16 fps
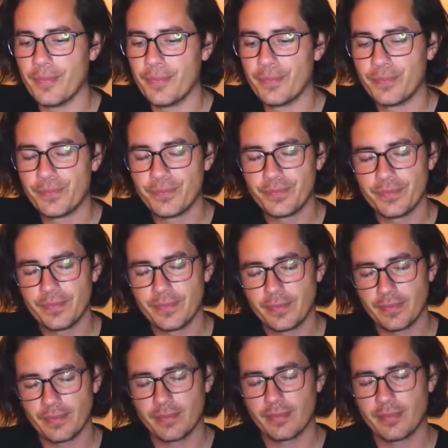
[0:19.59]

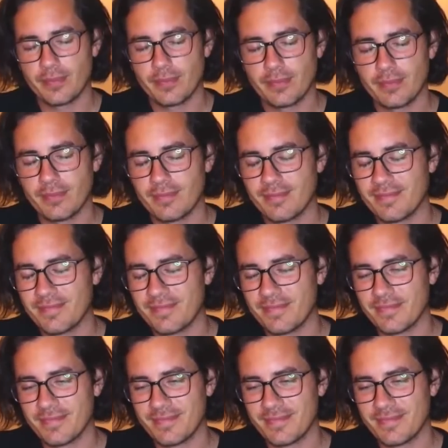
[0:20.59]
[no speech]